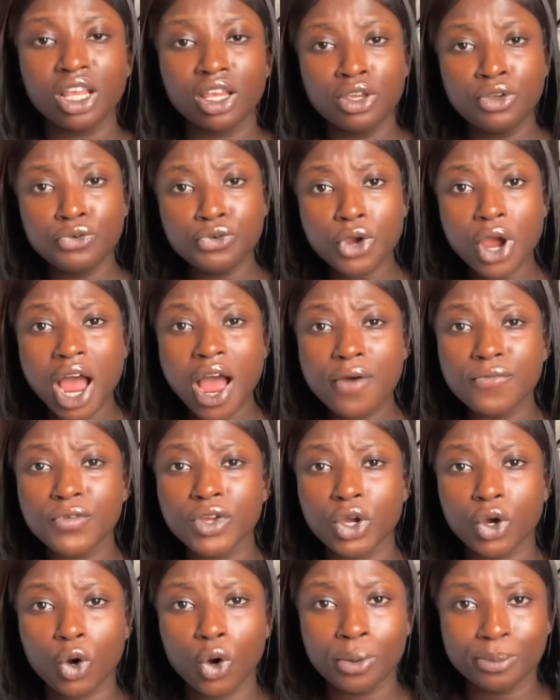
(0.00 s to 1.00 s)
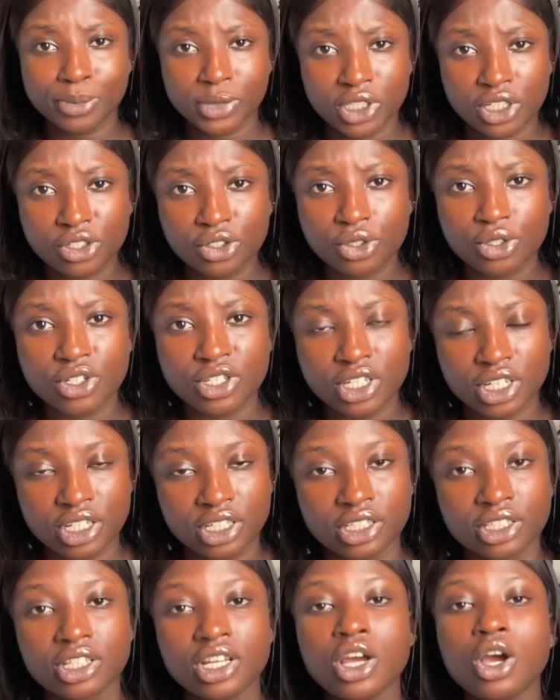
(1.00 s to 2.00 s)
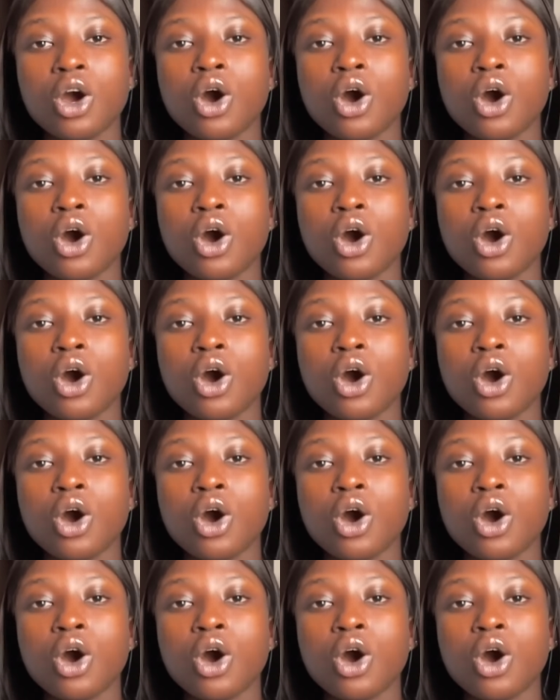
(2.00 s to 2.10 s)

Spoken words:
If you have a combination skin,